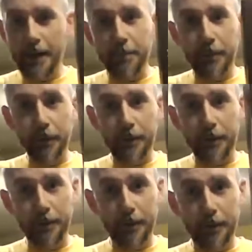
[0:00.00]
both
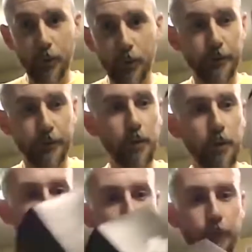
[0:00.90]
the
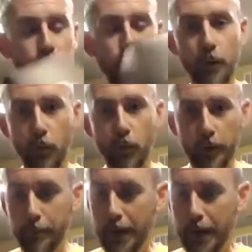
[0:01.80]
wonderful faux
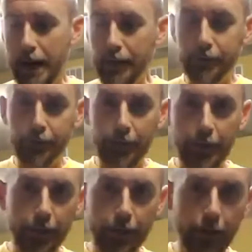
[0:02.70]
wood box
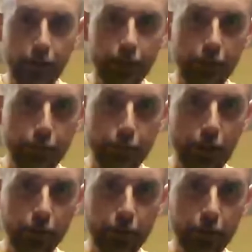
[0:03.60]
and the
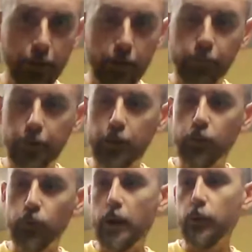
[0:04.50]
bottle here of the
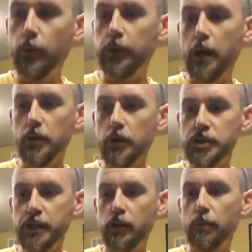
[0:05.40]
Rebel Yell
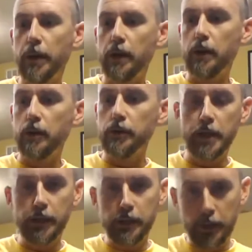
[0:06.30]
single barrel
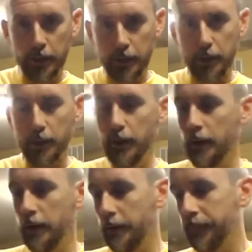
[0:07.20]
10-year
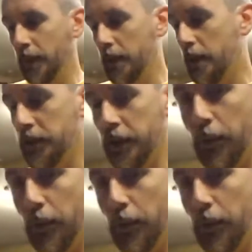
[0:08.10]
single